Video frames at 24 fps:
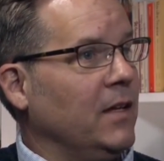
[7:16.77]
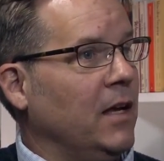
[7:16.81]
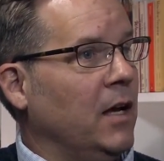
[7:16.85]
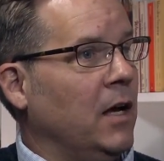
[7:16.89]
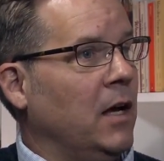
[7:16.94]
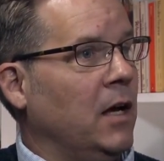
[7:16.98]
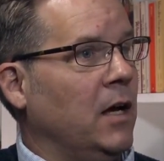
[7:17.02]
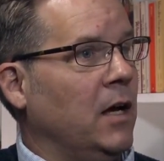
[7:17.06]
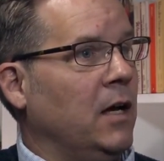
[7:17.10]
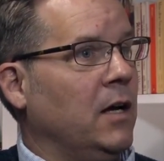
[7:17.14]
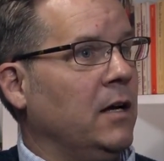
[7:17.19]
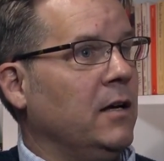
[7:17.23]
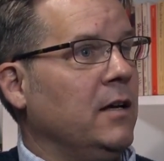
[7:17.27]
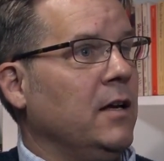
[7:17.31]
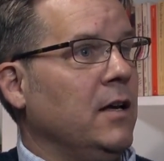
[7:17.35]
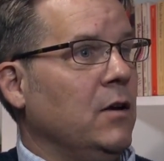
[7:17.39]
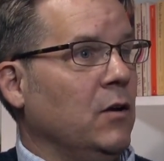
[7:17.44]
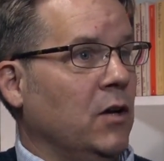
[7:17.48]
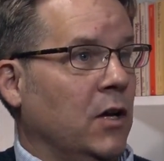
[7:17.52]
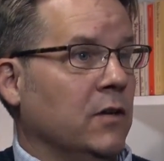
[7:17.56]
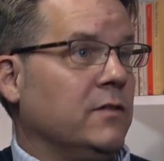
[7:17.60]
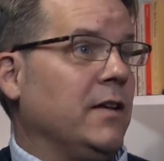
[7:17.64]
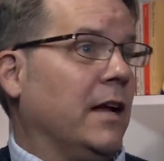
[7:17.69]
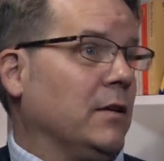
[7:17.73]

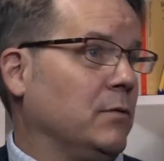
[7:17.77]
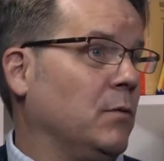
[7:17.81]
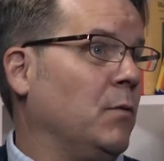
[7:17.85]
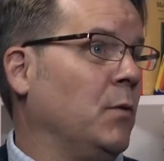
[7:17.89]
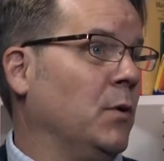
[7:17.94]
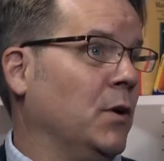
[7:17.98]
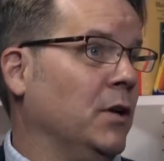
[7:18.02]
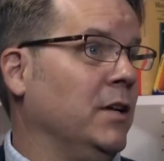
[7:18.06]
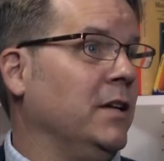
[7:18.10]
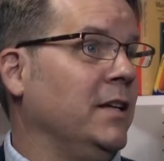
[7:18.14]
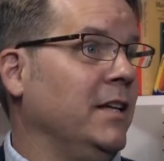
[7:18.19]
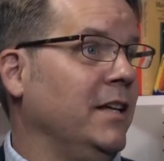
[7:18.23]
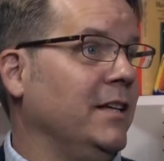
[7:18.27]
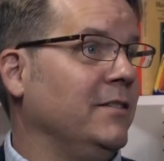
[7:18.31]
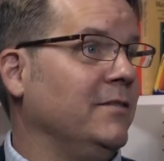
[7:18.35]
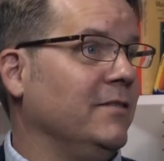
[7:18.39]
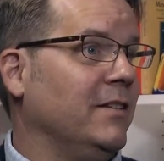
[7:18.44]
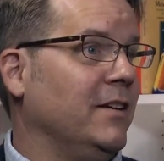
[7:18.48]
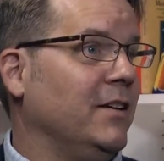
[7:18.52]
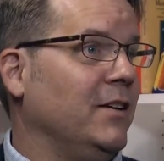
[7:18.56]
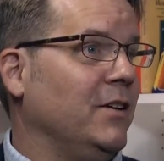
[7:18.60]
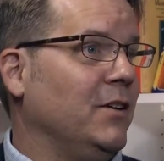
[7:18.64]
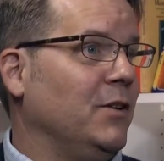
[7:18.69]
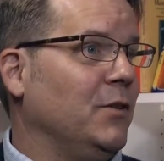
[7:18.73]
because that's what we're going to need.
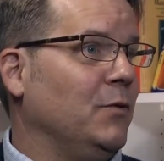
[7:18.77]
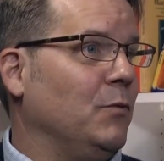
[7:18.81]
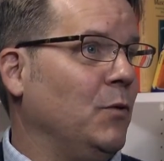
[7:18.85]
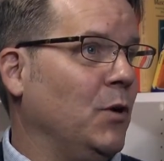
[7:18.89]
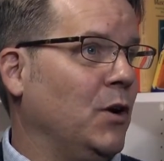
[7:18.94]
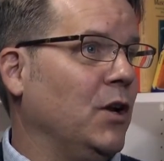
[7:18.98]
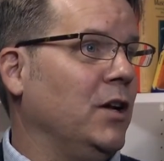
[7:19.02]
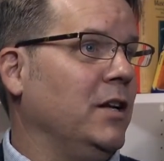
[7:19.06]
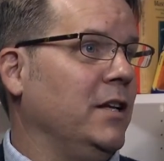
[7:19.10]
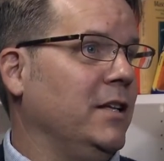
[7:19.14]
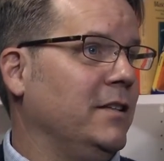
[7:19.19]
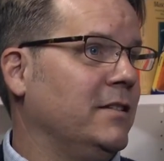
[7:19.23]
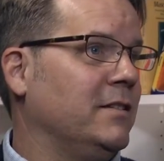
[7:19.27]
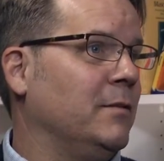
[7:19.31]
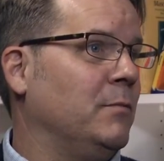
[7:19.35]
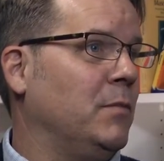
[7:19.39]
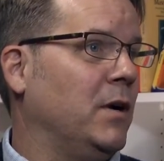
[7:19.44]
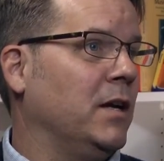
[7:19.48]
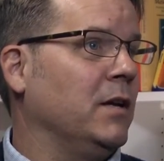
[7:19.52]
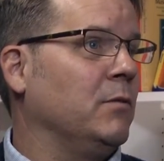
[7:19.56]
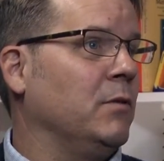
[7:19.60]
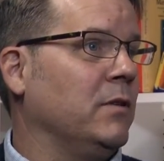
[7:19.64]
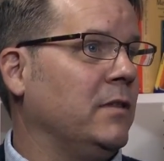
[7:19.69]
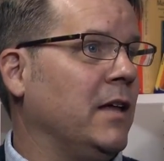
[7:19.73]
We're going to need
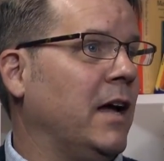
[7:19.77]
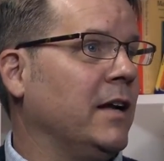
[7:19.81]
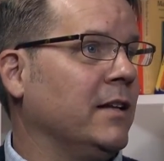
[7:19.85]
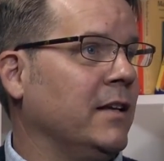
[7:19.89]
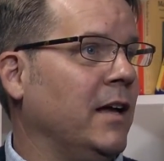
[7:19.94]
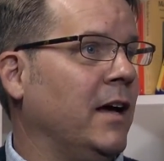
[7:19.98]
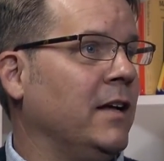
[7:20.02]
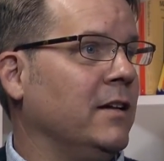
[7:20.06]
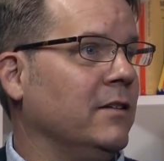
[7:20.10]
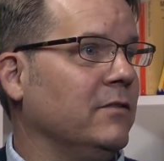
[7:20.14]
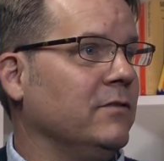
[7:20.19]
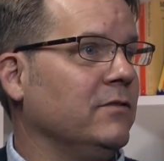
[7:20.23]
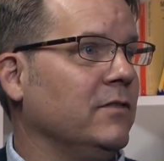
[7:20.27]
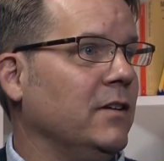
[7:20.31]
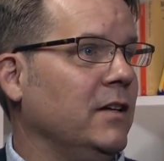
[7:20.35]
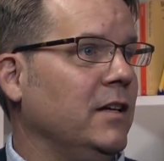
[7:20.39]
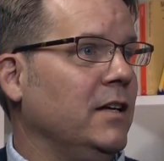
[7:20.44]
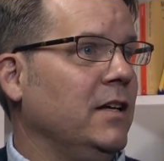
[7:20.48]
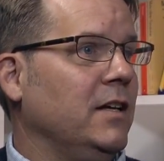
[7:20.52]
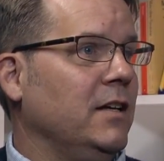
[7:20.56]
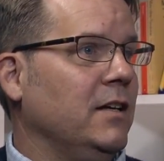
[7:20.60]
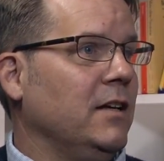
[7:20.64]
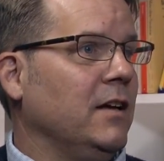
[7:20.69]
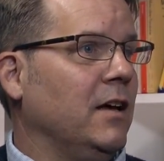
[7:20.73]
somebody with that kind of
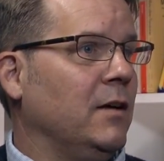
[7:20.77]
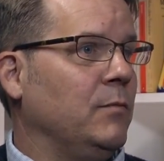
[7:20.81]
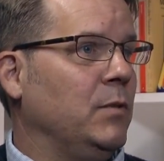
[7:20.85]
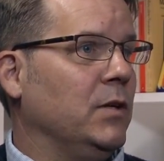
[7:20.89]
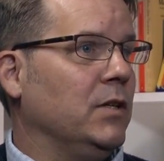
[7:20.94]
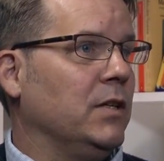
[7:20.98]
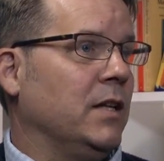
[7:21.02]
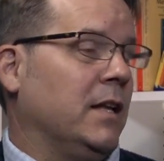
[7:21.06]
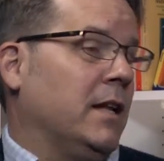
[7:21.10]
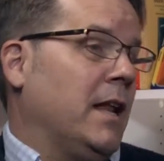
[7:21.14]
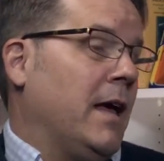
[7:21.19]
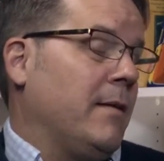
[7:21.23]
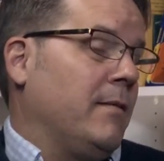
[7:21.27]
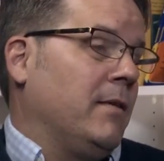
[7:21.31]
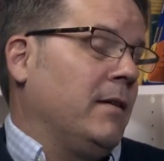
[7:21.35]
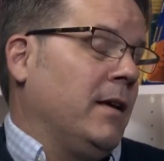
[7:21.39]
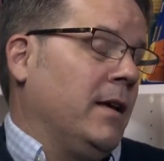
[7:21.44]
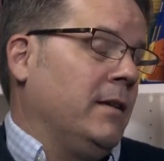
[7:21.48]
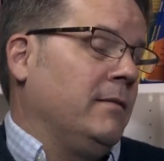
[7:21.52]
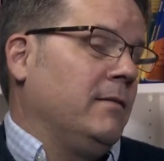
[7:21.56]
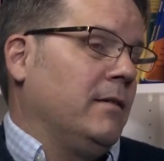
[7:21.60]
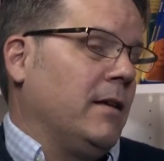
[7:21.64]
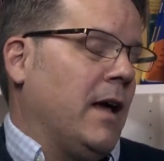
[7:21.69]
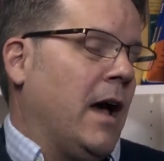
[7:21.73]
ability.
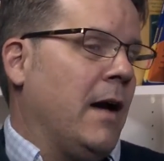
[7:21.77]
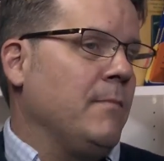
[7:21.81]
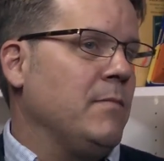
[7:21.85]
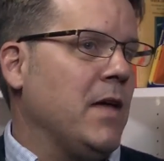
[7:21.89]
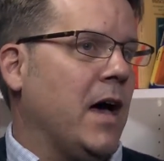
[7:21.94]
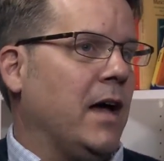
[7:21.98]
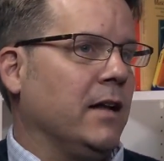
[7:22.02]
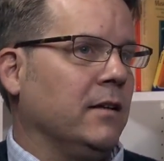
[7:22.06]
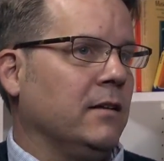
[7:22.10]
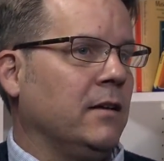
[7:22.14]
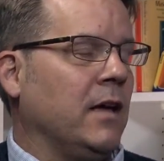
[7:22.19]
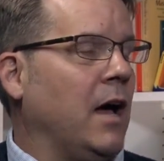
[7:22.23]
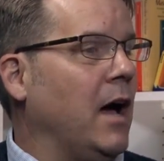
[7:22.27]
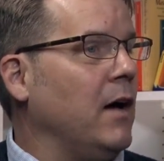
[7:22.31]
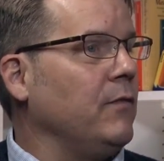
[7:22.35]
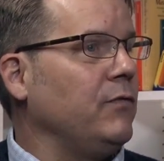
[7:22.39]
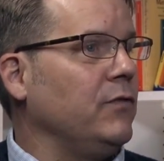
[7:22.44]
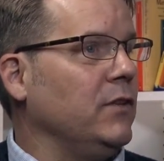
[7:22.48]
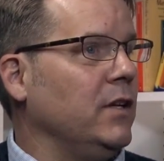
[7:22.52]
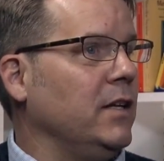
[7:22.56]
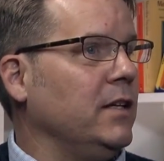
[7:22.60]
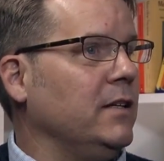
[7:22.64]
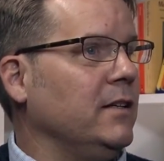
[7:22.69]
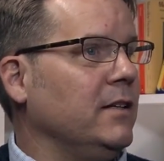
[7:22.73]
And I'm not
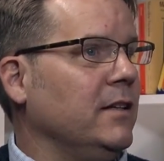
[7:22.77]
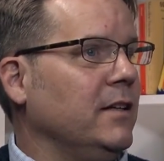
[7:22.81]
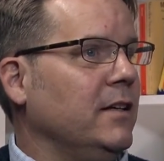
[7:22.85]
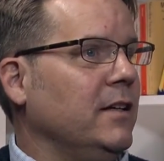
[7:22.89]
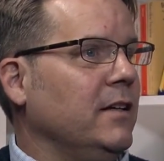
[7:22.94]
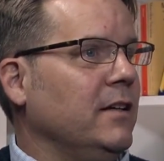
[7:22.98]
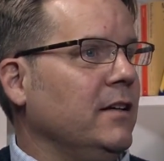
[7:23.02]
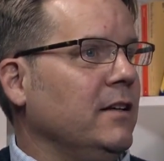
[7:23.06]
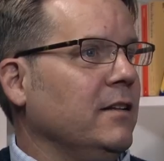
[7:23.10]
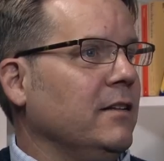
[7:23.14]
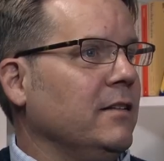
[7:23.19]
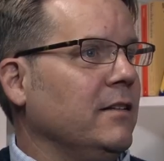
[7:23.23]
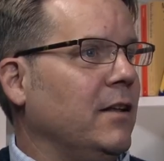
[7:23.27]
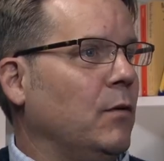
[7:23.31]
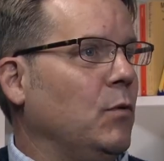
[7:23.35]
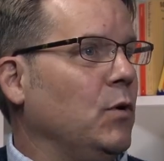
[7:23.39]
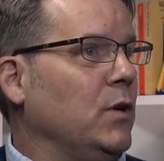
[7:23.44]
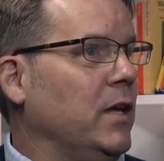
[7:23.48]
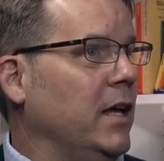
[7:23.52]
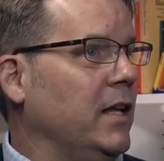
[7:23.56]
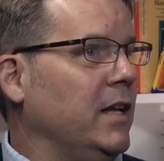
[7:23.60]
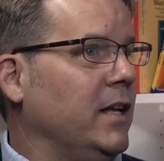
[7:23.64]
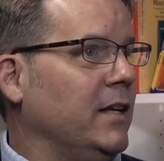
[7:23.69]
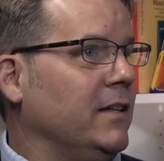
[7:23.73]
confident that we'll
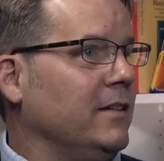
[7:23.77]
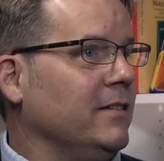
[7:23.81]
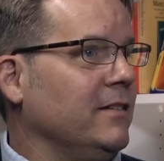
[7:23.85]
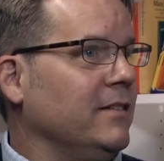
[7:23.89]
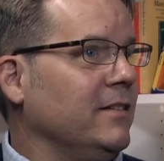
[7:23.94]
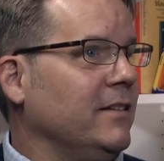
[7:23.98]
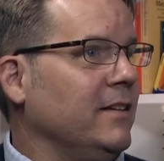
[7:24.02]
get it.